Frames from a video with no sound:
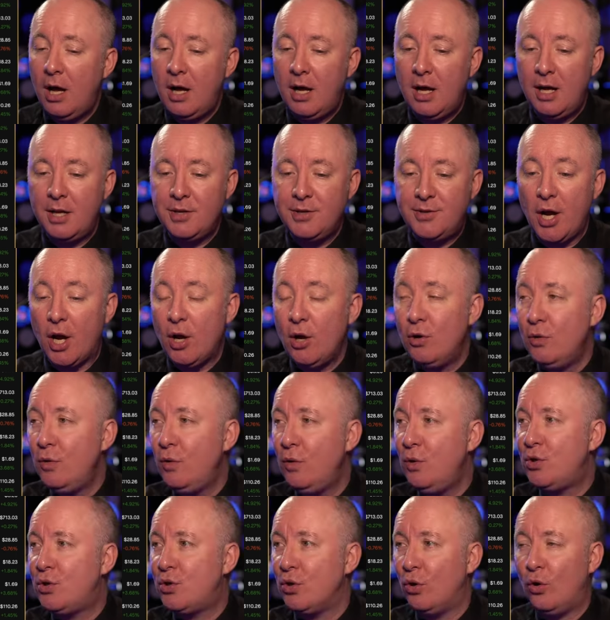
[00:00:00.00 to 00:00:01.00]
uh,
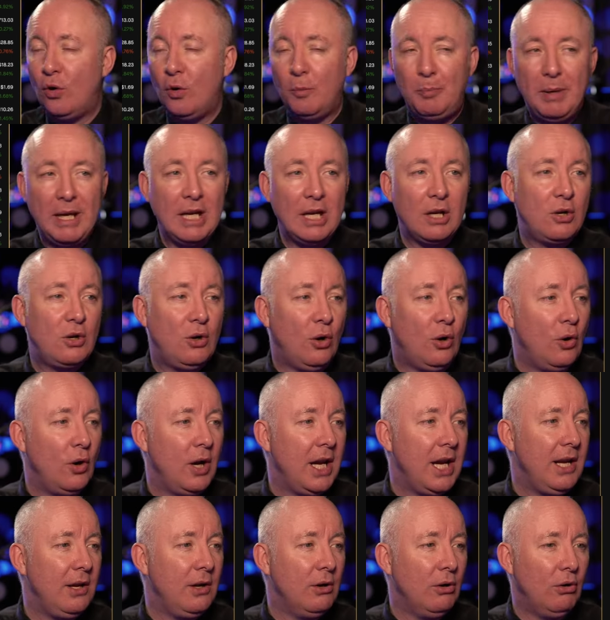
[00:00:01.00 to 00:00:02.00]
Doge or
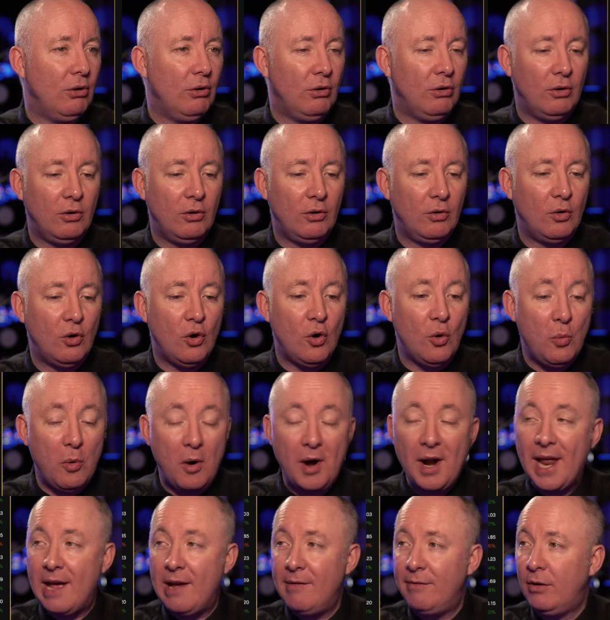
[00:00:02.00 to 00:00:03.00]
Bitcoin or or
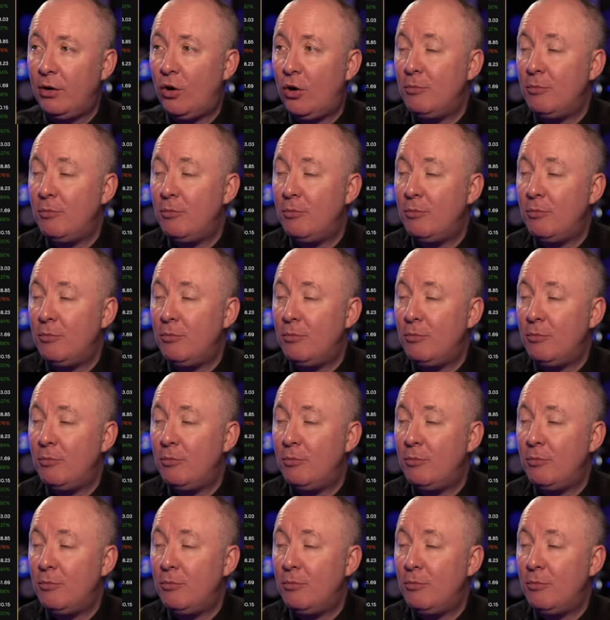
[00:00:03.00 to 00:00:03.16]
whatever,